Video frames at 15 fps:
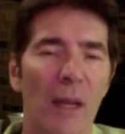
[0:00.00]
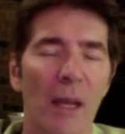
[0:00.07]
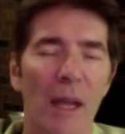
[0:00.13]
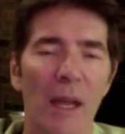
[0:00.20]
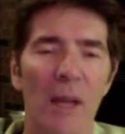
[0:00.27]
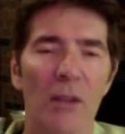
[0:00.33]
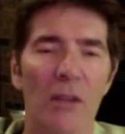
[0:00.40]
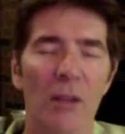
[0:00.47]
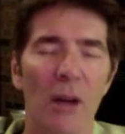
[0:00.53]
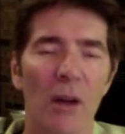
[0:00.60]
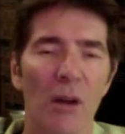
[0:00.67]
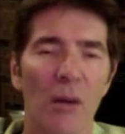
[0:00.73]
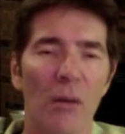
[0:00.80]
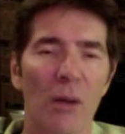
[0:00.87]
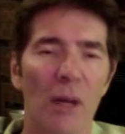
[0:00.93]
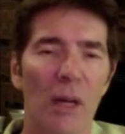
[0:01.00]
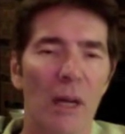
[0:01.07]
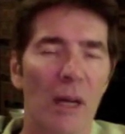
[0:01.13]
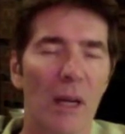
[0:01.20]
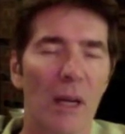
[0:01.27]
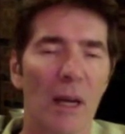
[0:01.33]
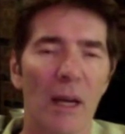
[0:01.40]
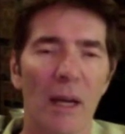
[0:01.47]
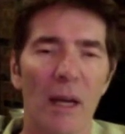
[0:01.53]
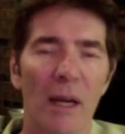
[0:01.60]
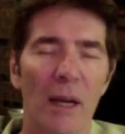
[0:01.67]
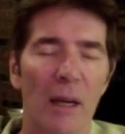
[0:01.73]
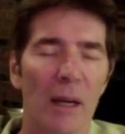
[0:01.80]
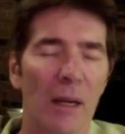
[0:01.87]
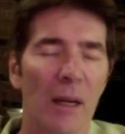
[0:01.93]
And so
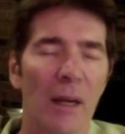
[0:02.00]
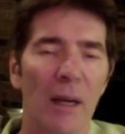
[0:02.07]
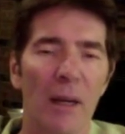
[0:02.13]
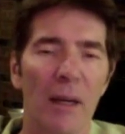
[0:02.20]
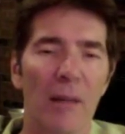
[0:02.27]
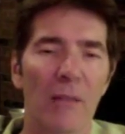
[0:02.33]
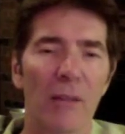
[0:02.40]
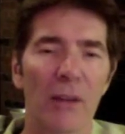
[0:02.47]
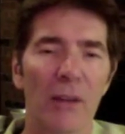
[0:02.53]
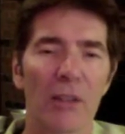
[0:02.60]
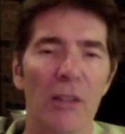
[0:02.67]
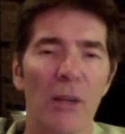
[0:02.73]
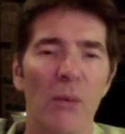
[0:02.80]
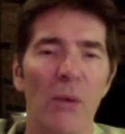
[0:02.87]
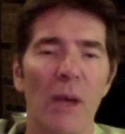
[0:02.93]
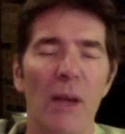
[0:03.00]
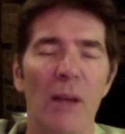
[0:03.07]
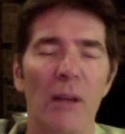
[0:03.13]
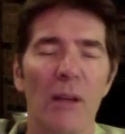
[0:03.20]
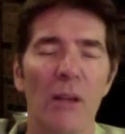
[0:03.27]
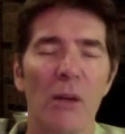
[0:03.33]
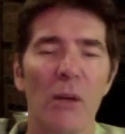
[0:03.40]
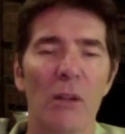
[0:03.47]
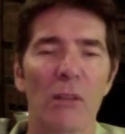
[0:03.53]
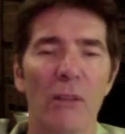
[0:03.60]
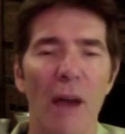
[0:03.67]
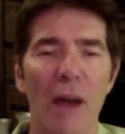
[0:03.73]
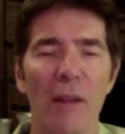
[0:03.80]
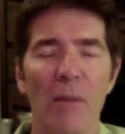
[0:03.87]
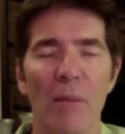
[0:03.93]
the first thing we had to do was
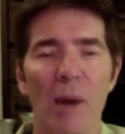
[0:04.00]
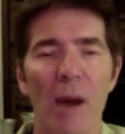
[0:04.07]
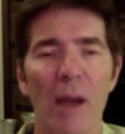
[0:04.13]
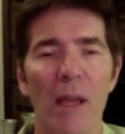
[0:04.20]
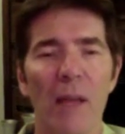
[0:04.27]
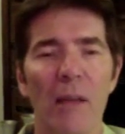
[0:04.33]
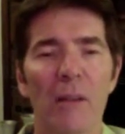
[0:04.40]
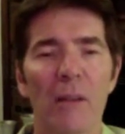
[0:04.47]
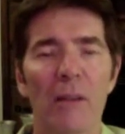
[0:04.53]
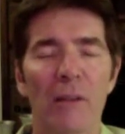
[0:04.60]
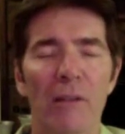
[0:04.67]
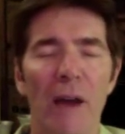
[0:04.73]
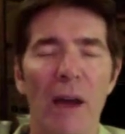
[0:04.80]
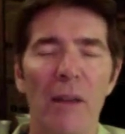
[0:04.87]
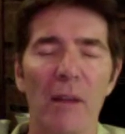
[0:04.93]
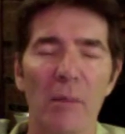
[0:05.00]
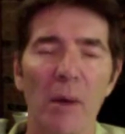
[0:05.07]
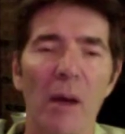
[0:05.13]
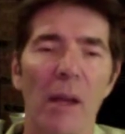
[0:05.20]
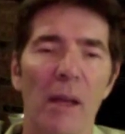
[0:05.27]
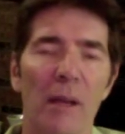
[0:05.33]
find the money to find the money.